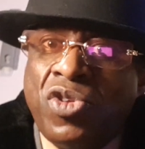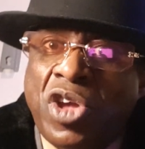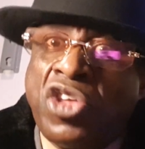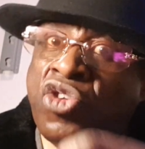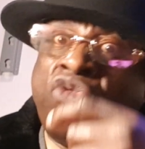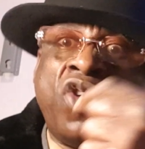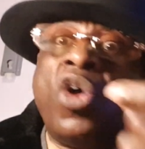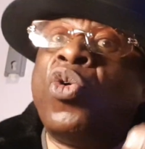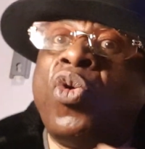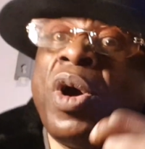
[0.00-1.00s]
and you know
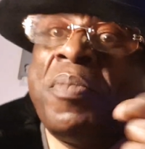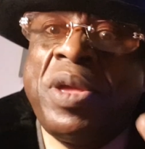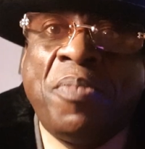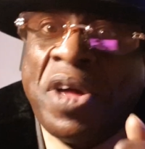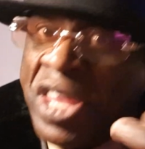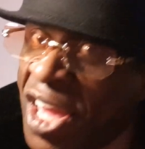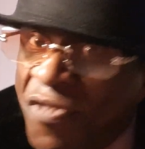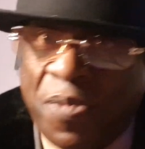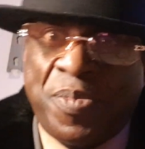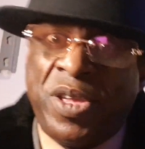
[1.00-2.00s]
who I mean by the other
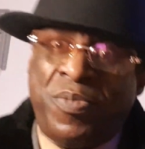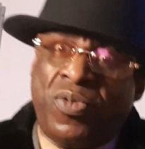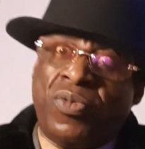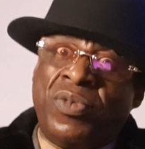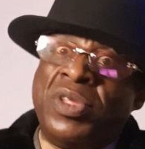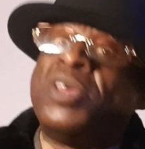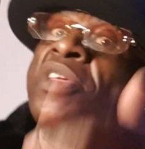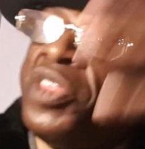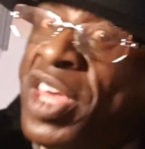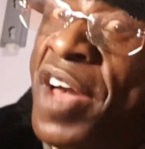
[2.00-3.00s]
people,
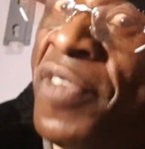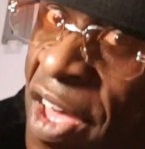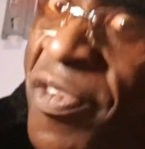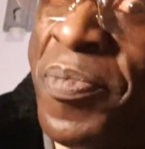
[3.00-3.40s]
the other